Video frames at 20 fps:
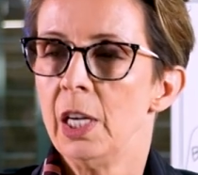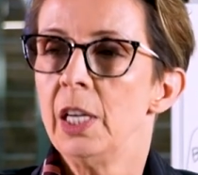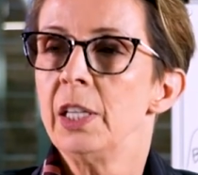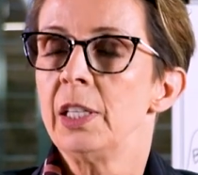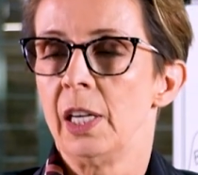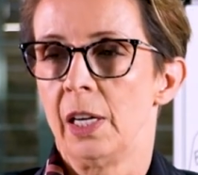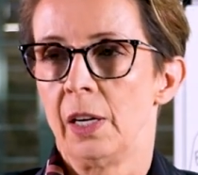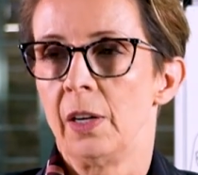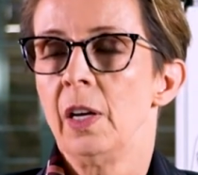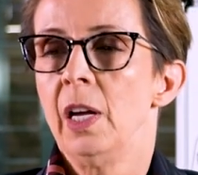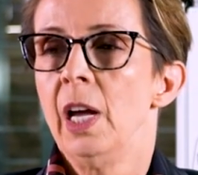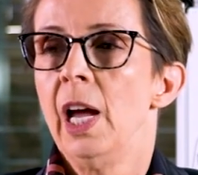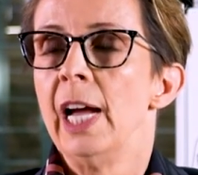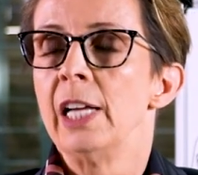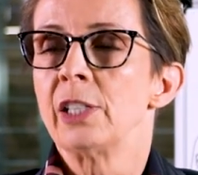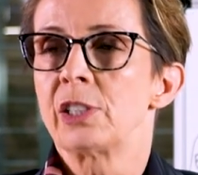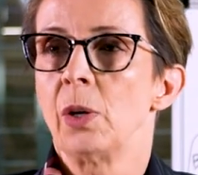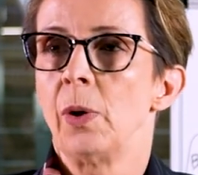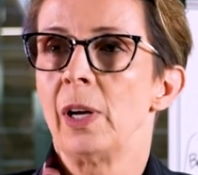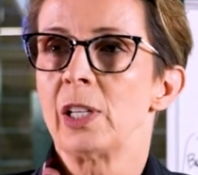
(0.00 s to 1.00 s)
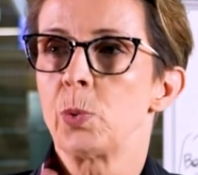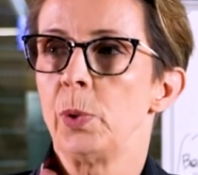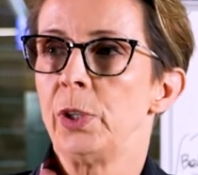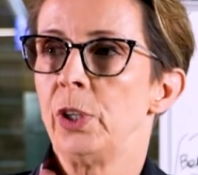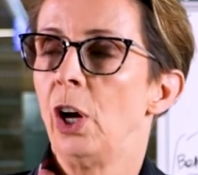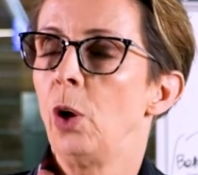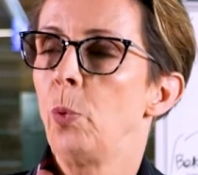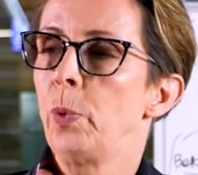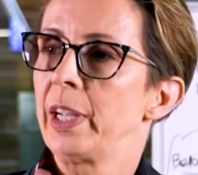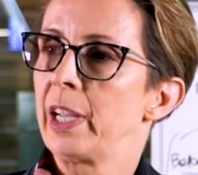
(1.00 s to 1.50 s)
And so as we
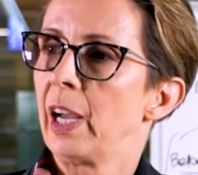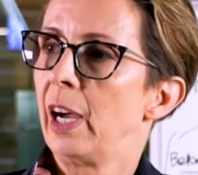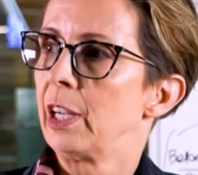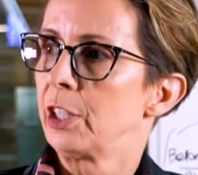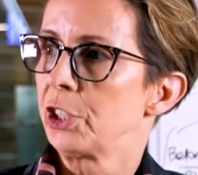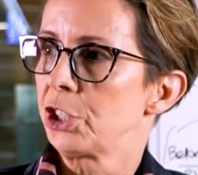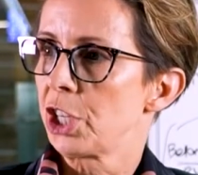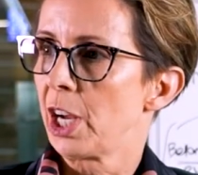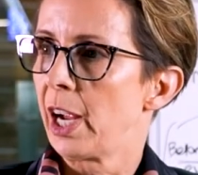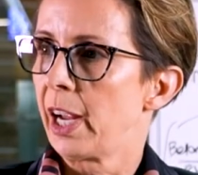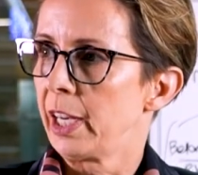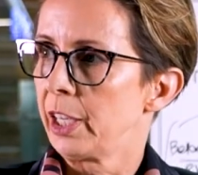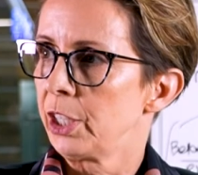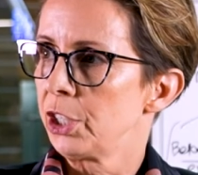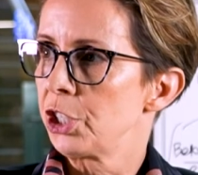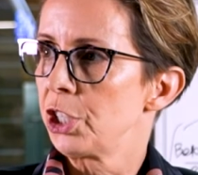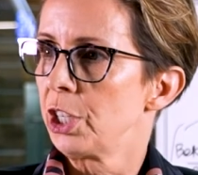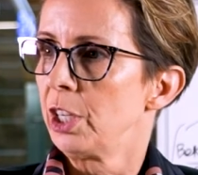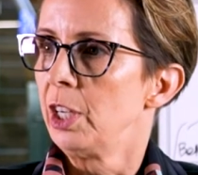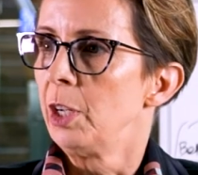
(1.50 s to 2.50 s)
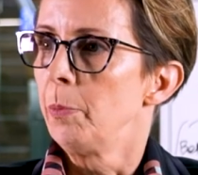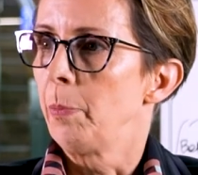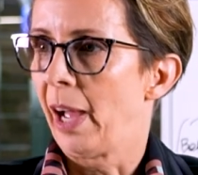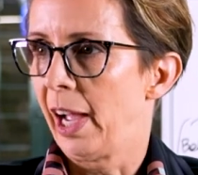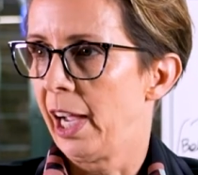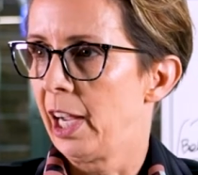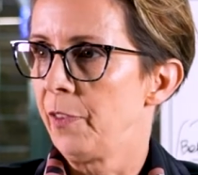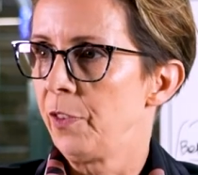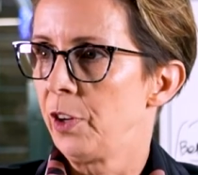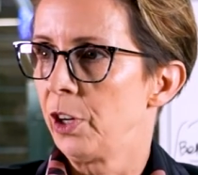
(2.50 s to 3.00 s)
know, we can't change
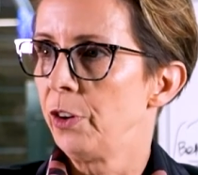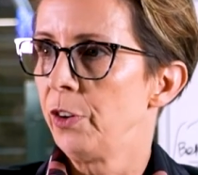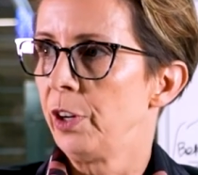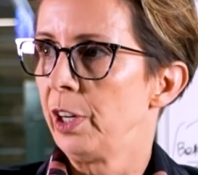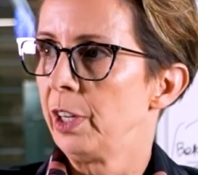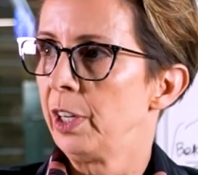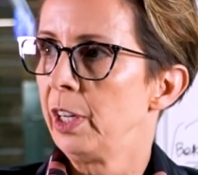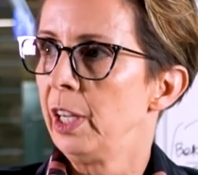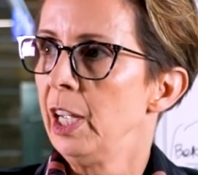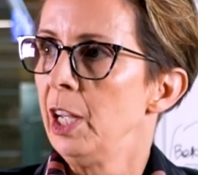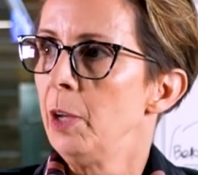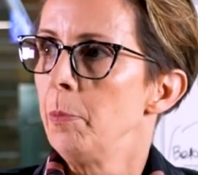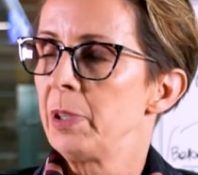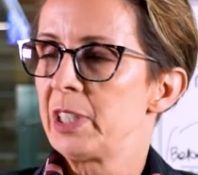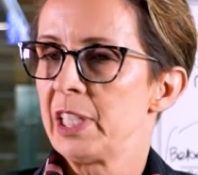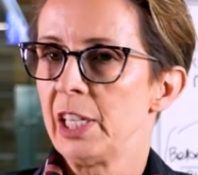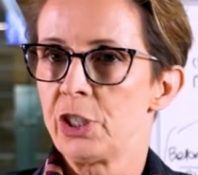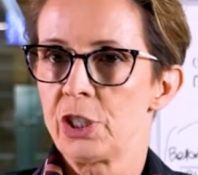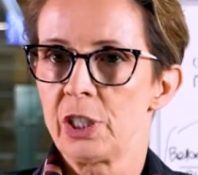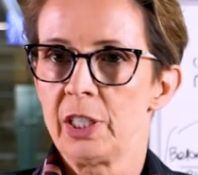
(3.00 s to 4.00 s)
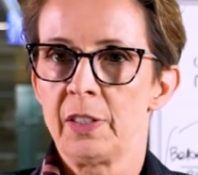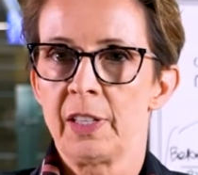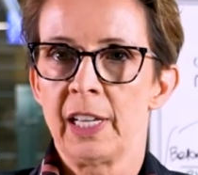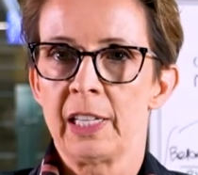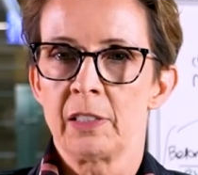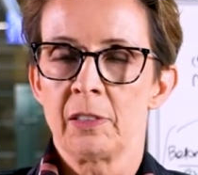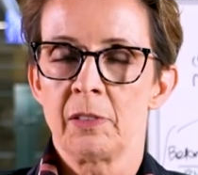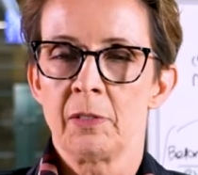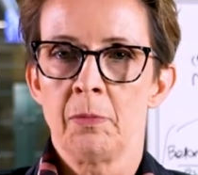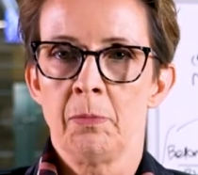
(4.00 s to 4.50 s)
behaviour, and potentially
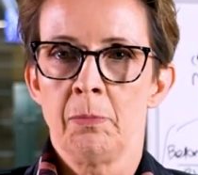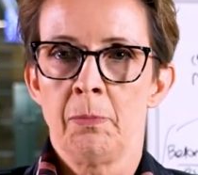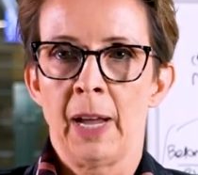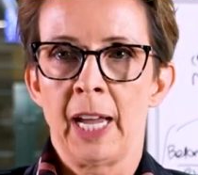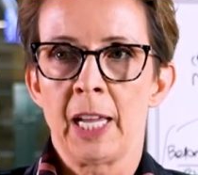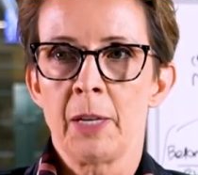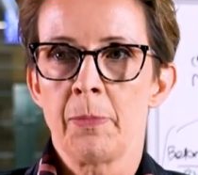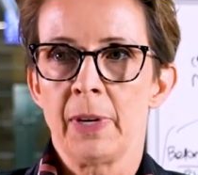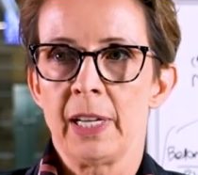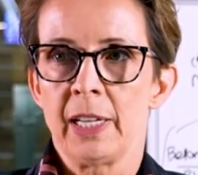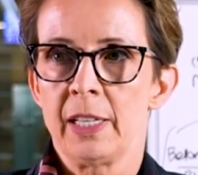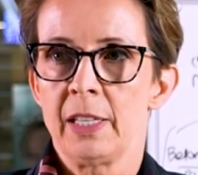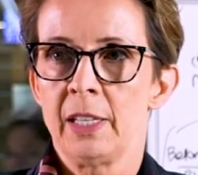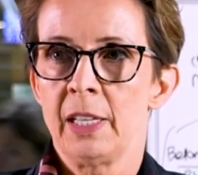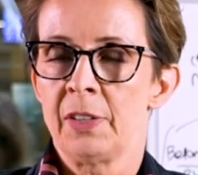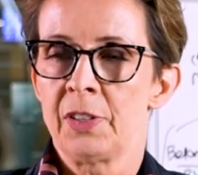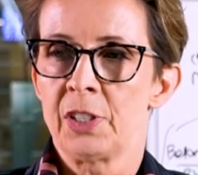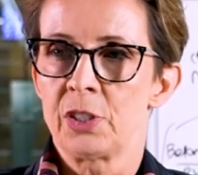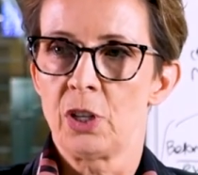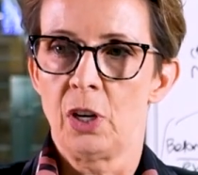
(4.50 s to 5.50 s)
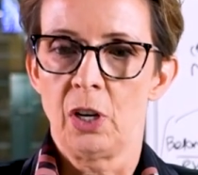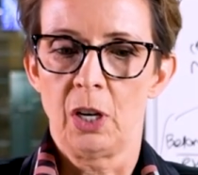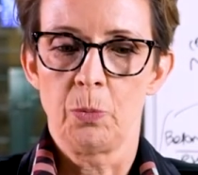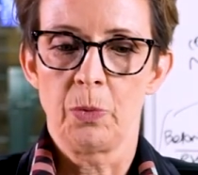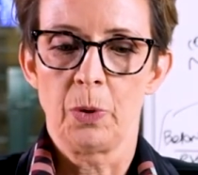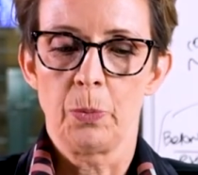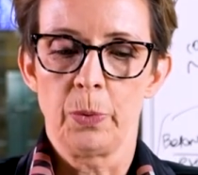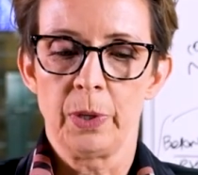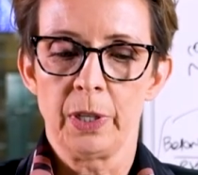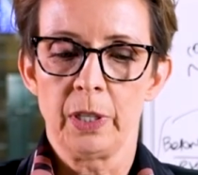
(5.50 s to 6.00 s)
that may be at the time where
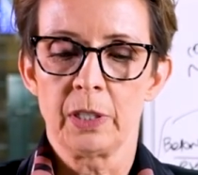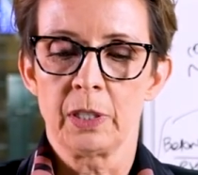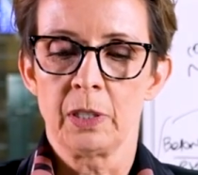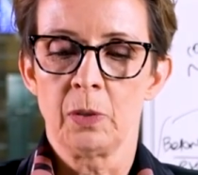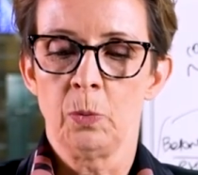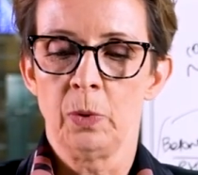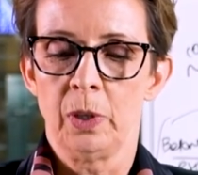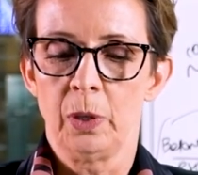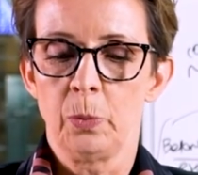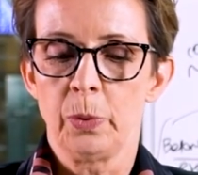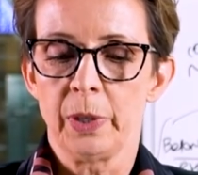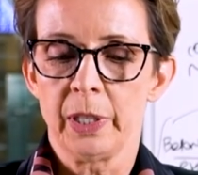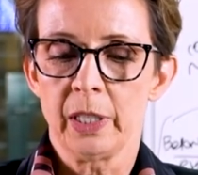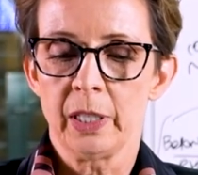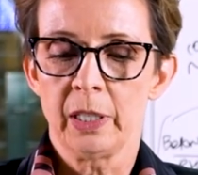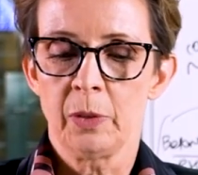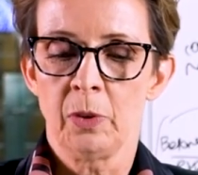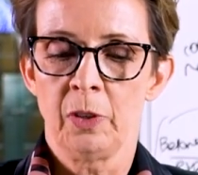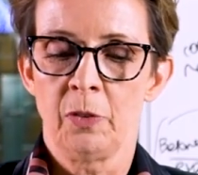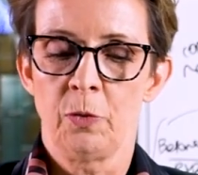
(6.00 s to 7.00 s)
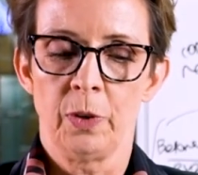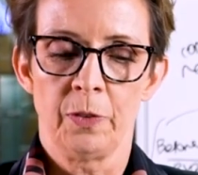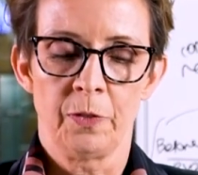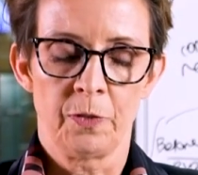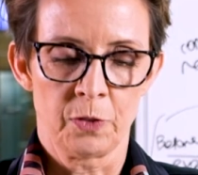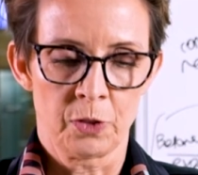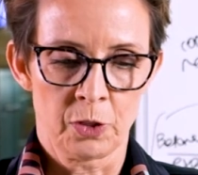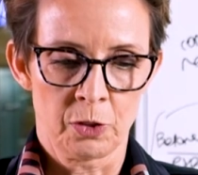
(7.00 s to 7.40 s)
we if we've